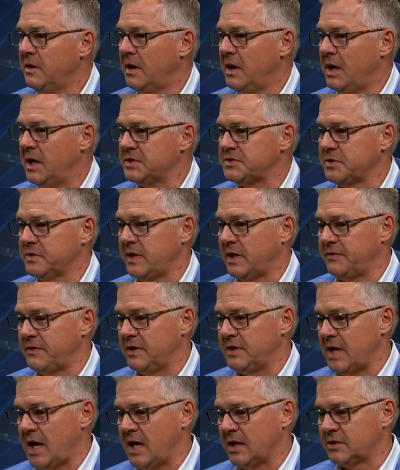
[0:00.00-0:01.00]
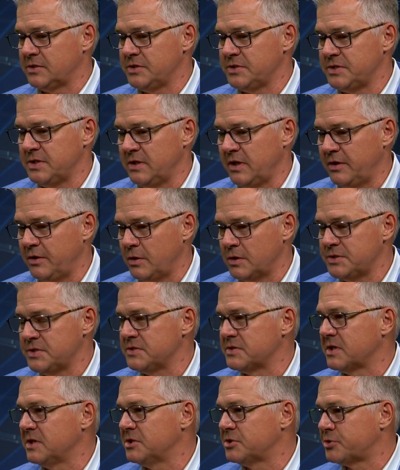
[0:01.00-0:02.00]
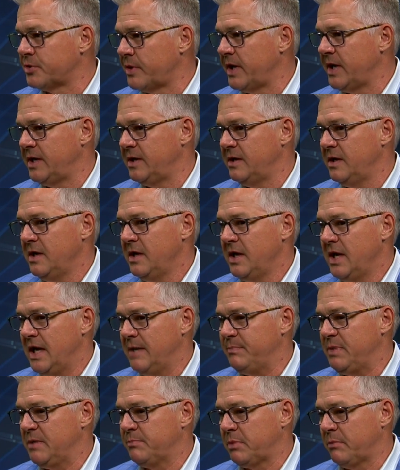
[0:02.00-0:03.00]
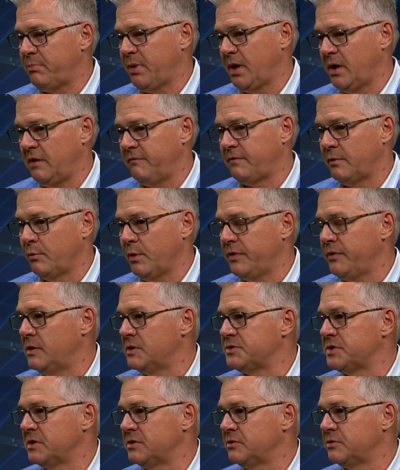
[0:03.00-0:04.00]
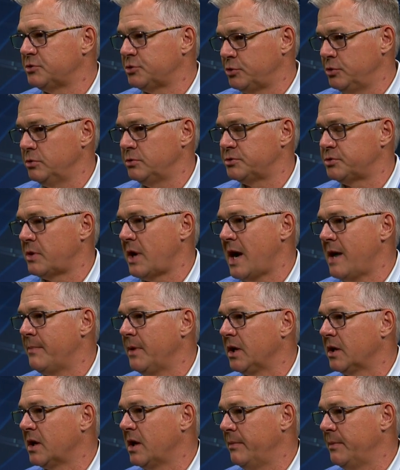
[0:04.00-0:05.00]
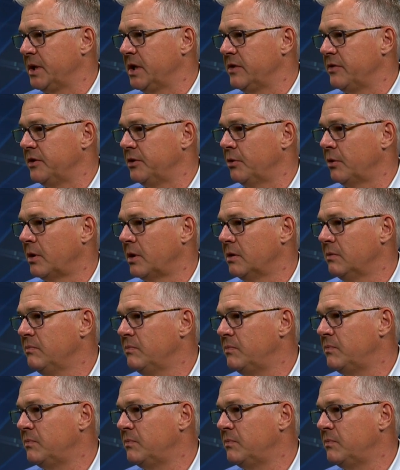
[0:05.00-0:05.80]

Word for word: Uh, so that the doctors and the nurses can train and be prepared for when there's a true trauma coming in the door.